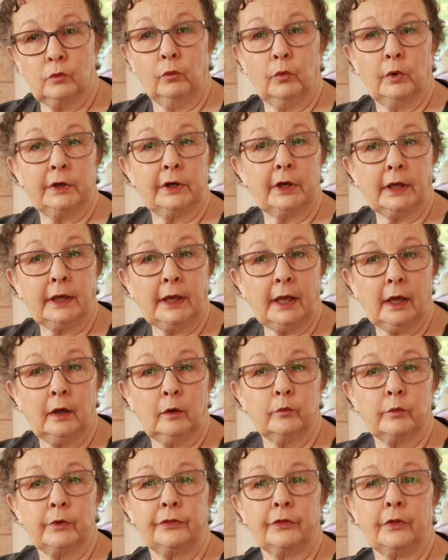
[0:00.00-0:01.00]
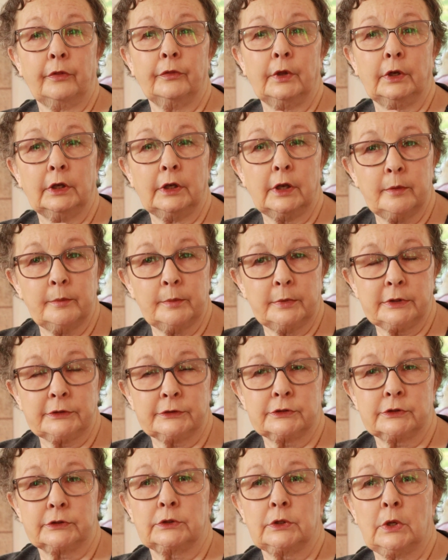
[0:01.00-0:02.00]
what I can within the
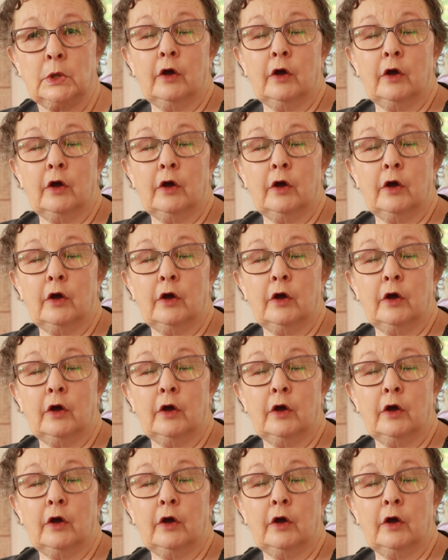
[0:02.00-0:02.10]
limits